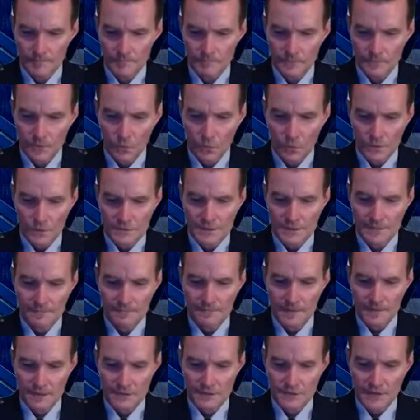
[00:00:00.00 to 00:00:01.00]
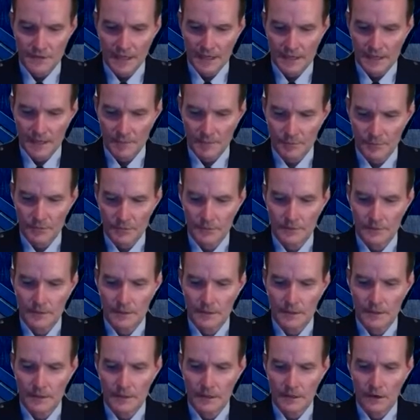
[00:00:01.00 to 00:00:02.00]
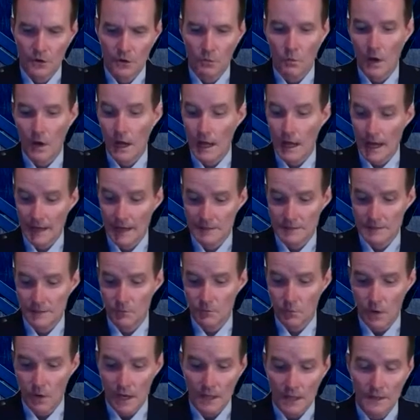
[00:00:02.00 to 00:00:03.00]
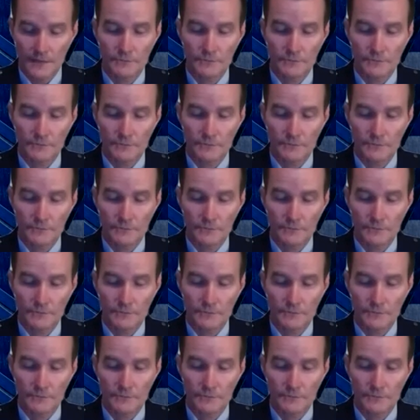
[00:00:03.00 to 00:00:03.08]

Once he finished that up, while